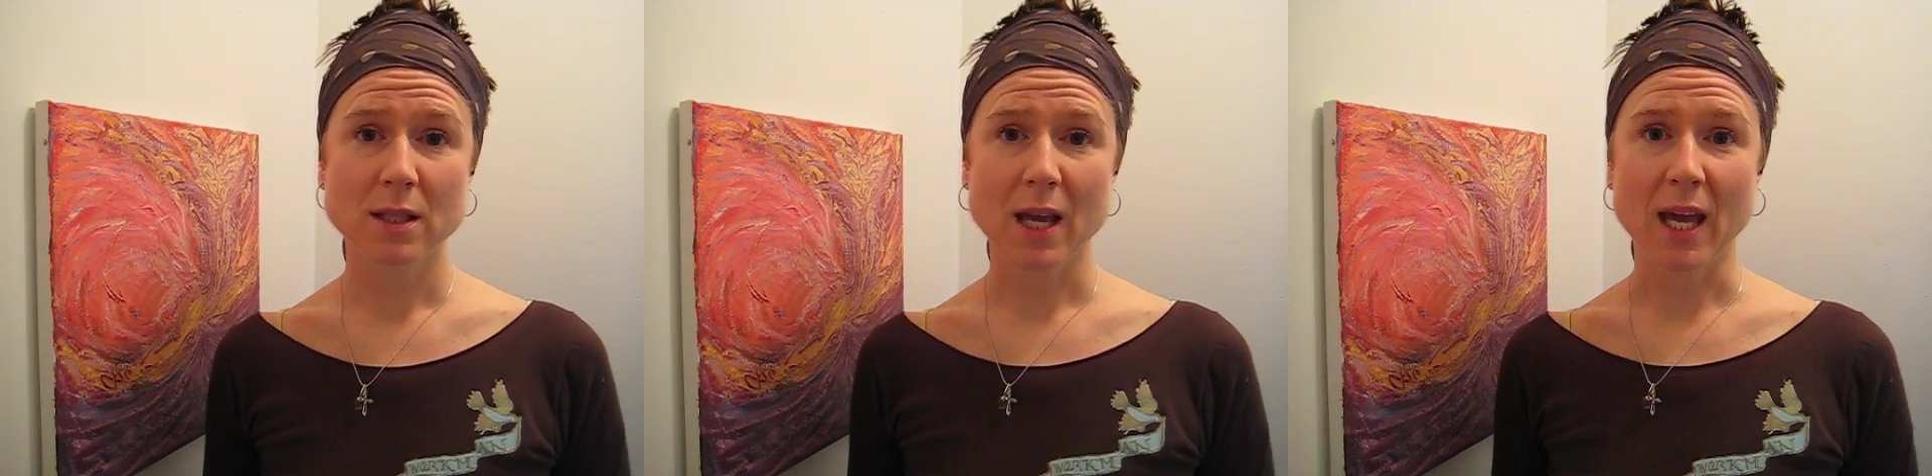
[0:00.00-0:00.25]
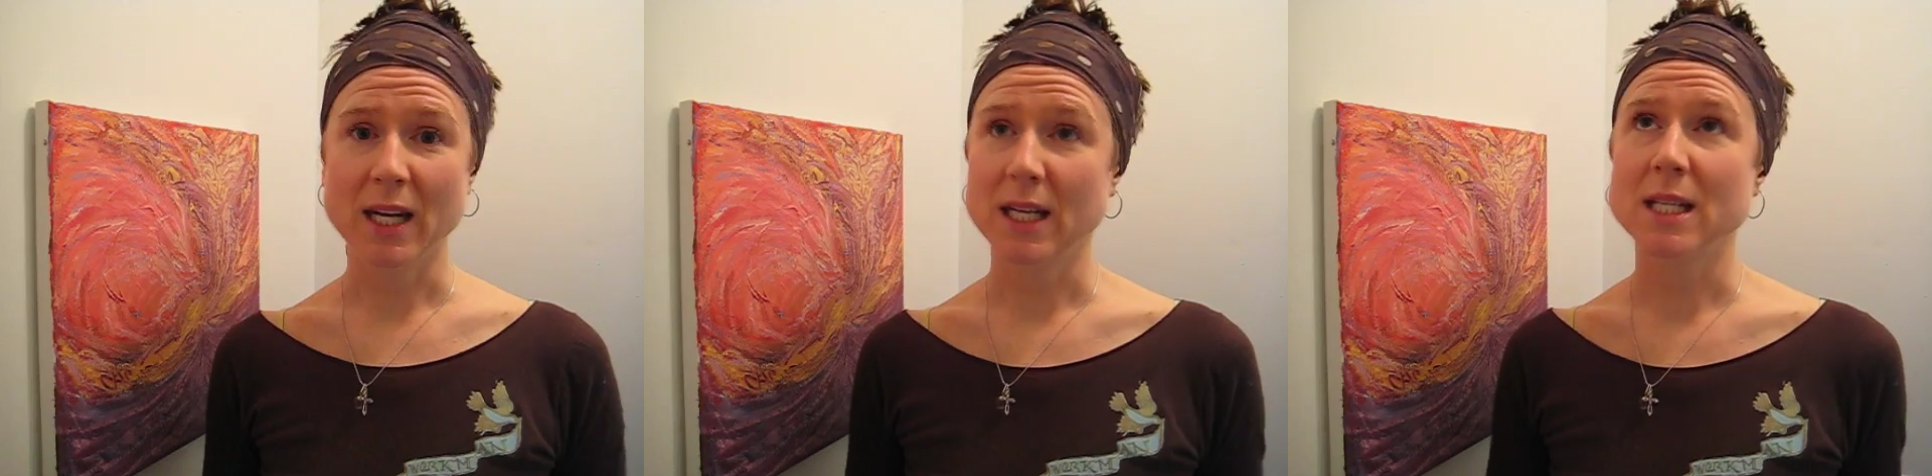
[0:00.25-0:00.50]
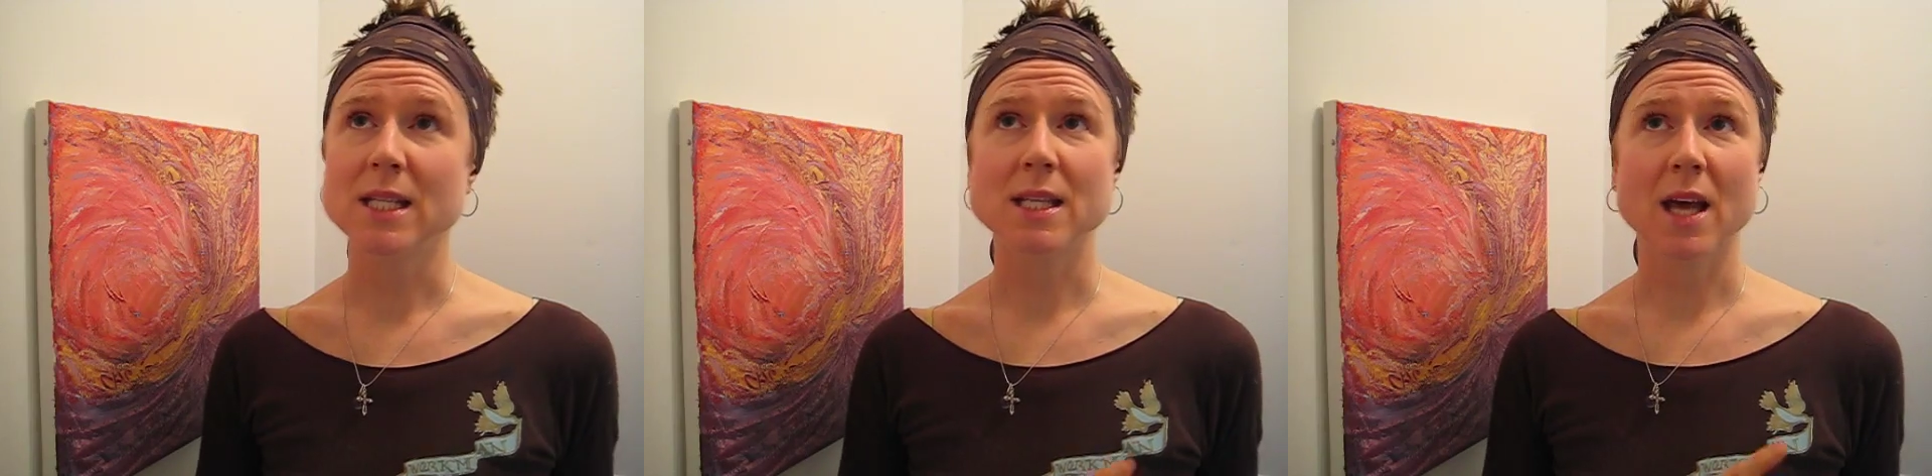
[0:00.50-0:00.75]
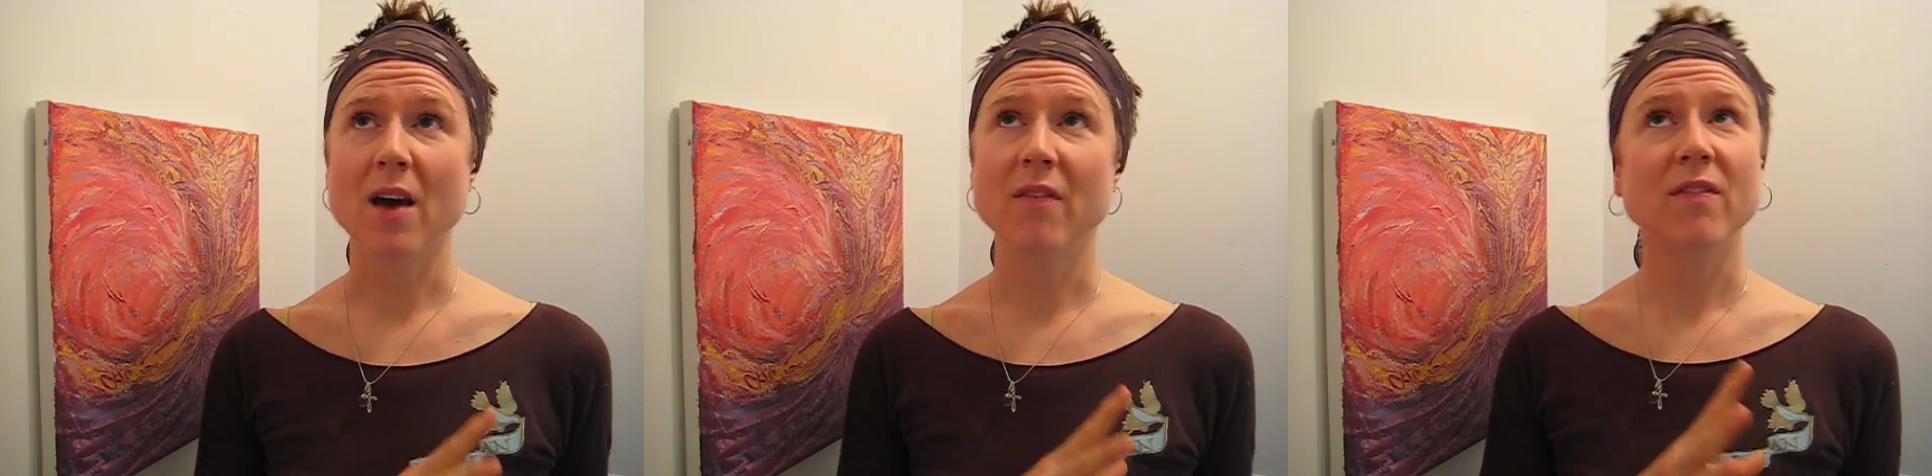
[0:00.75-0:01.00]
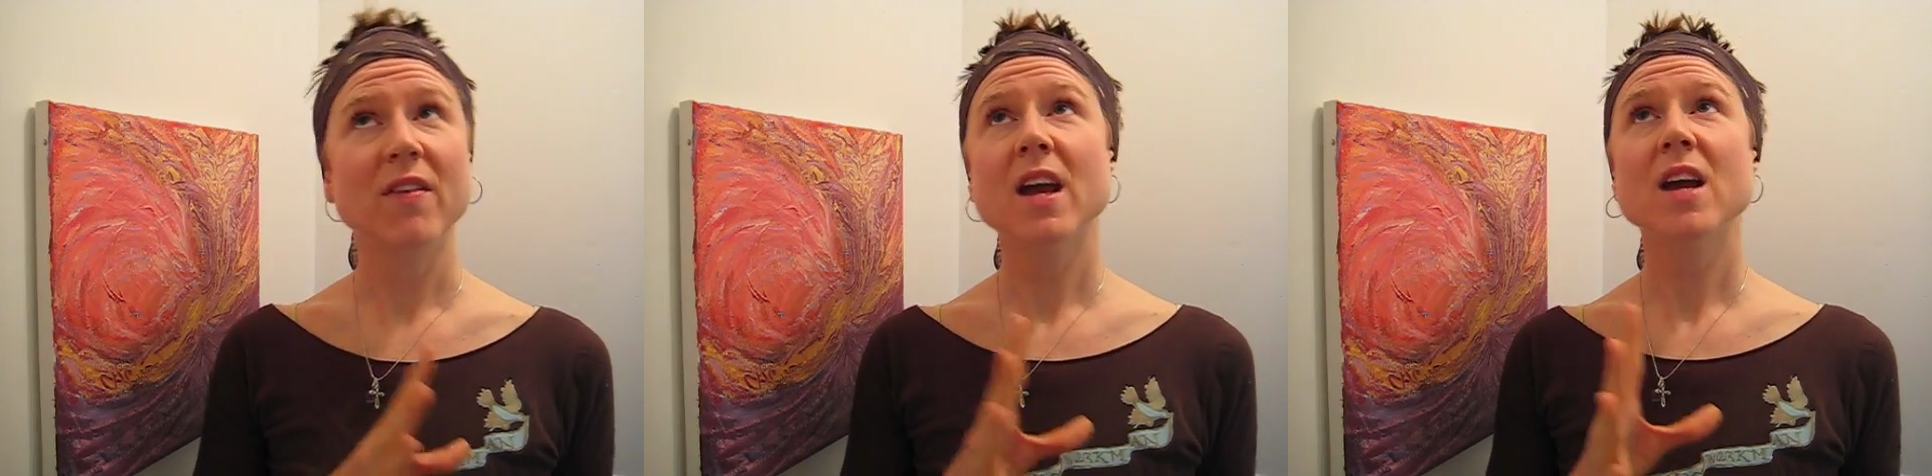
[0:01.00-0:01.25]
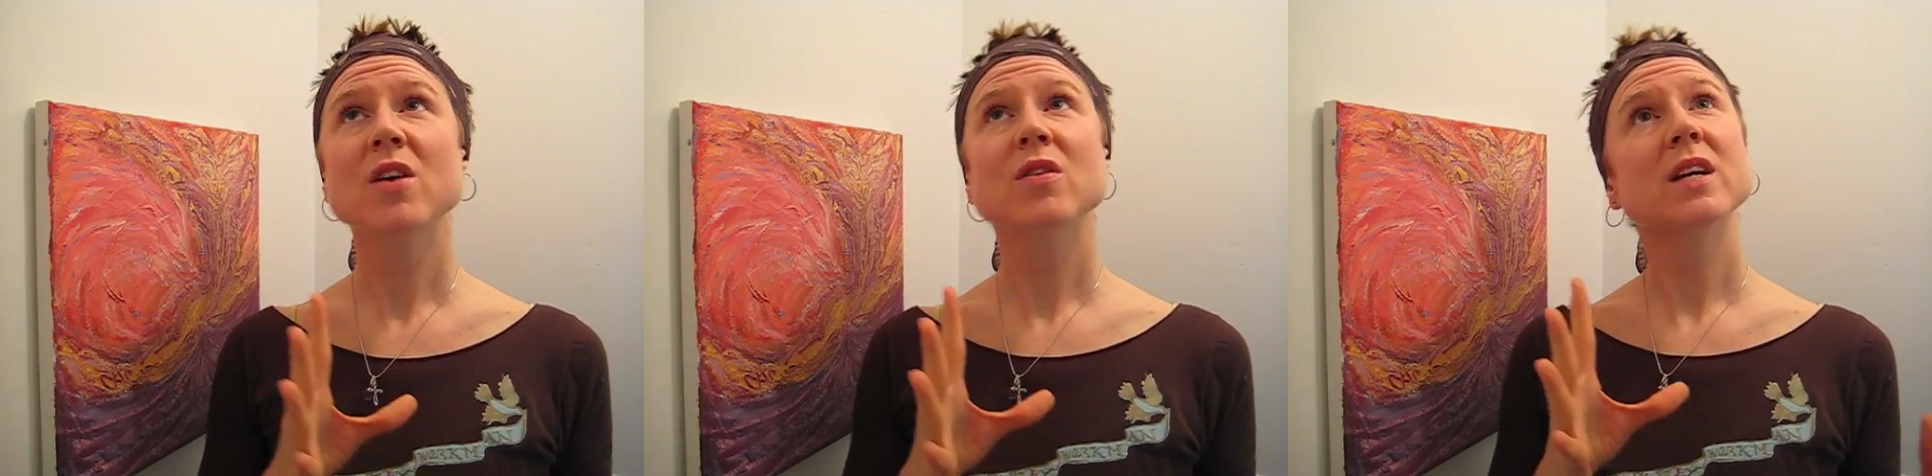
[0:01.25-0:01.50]
And it is a
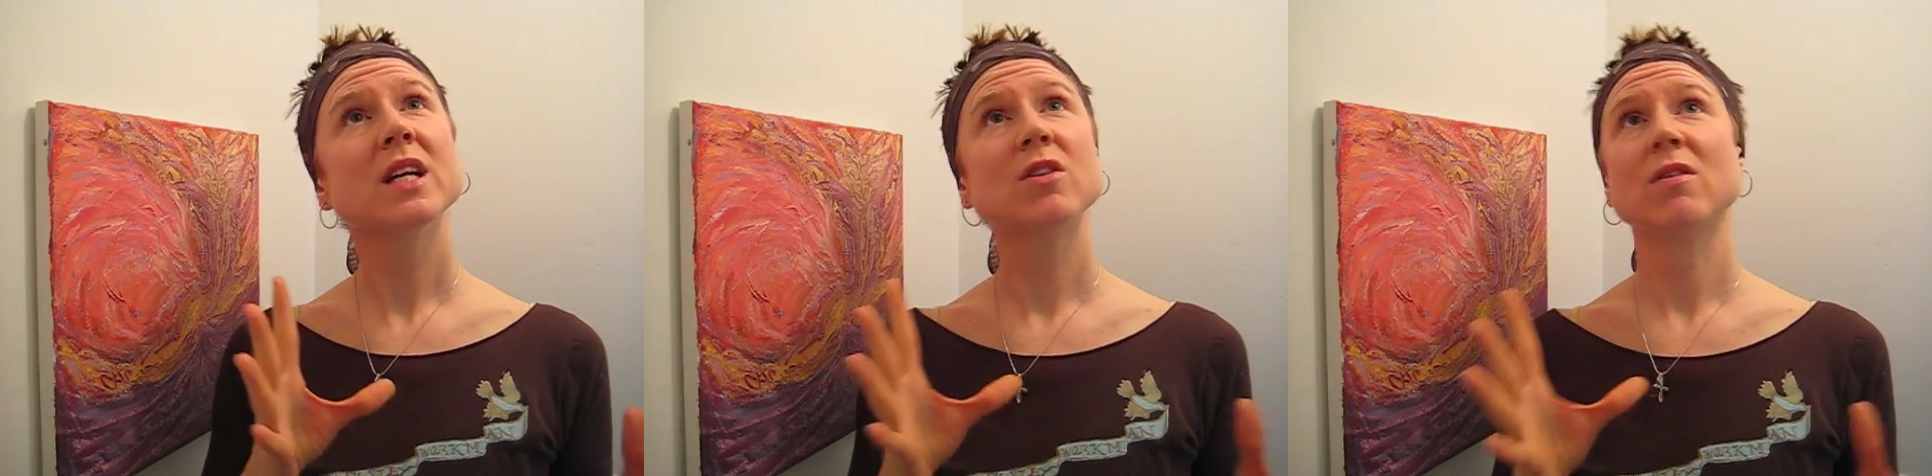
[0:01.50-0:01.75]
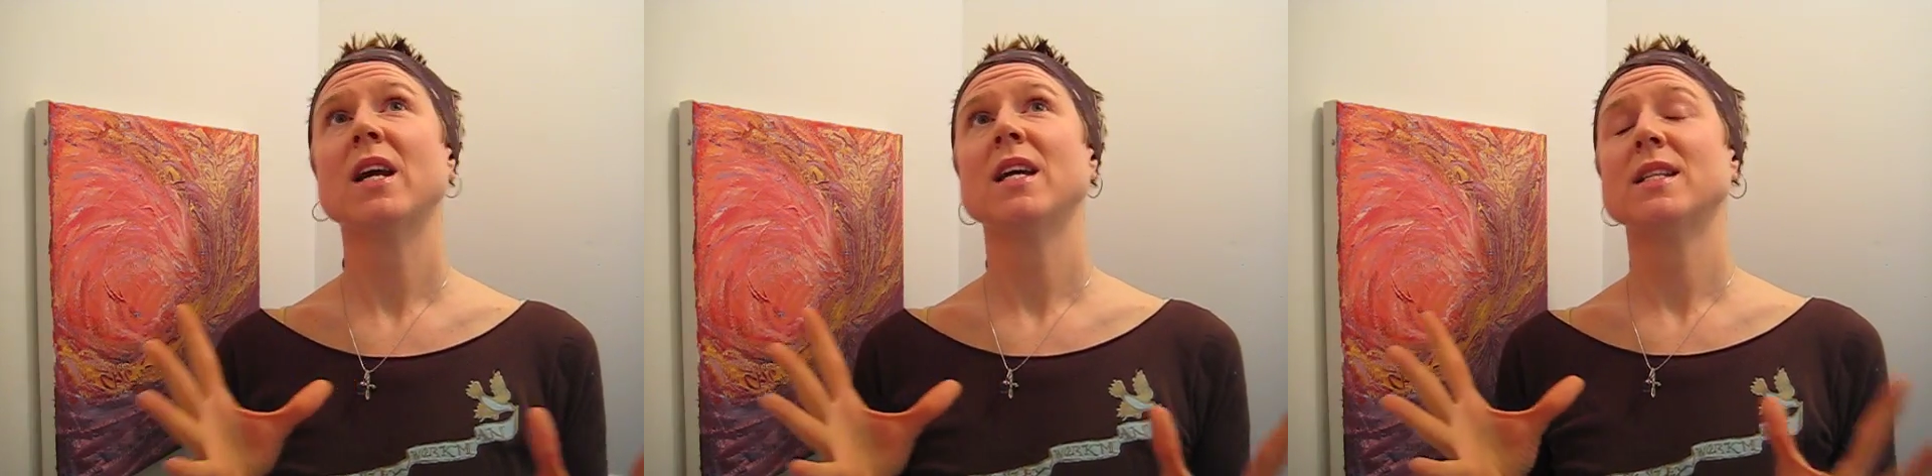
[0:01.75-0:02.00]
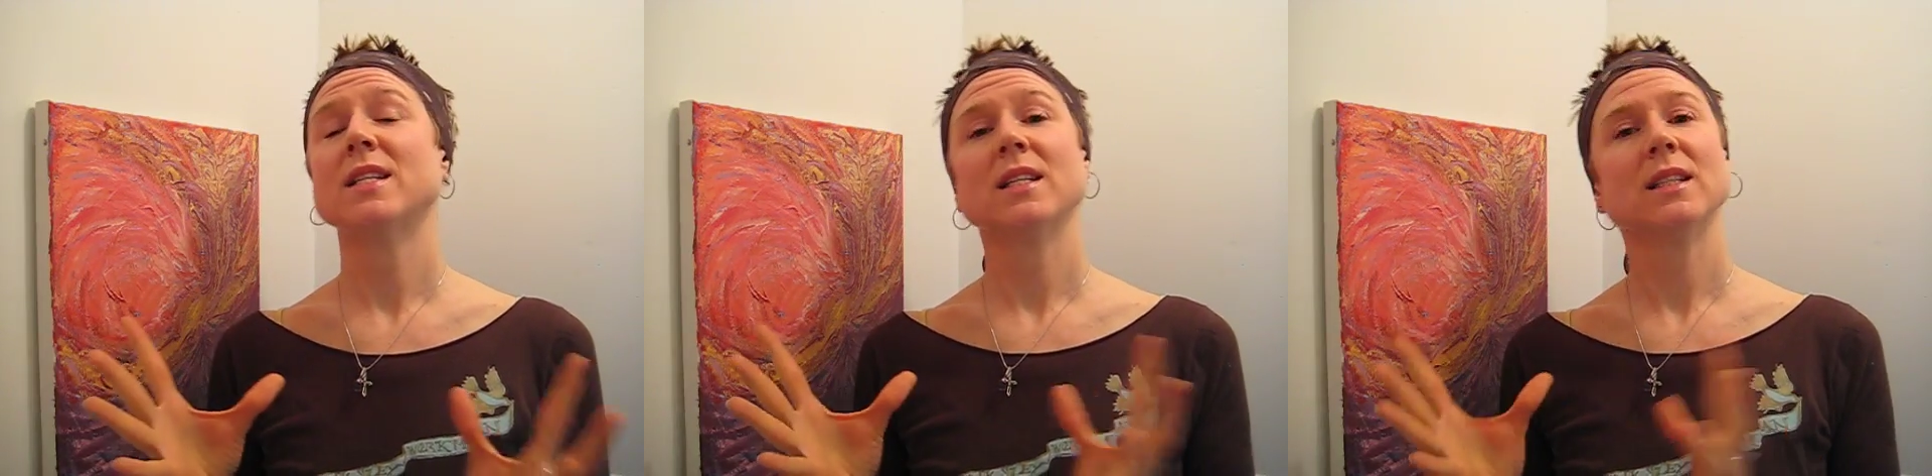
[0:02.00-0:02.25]
very great